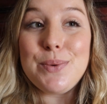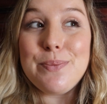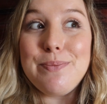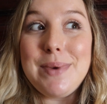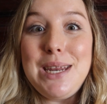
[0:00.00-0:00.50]

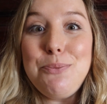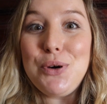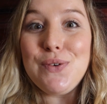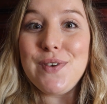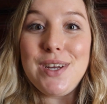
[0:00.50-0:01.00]
many
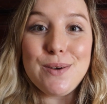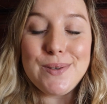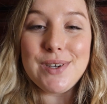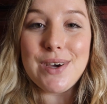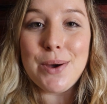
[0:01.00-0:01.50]
more
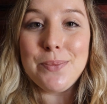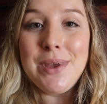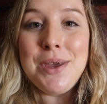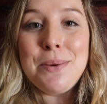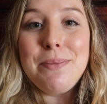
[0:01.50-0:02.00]
videos to
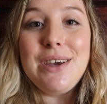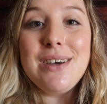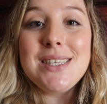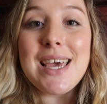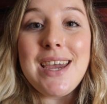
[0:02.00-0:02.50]
come
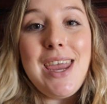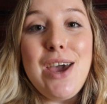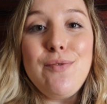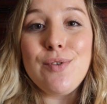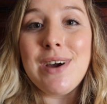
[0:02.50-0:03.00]
because I
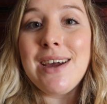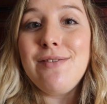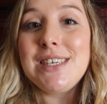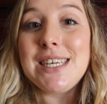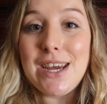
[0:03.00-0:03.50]
have
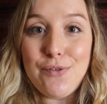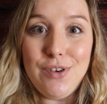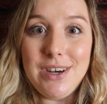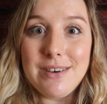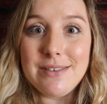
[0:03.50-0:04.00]
arrived in
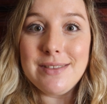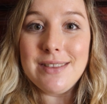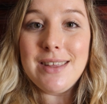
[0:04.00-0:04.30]
Africa.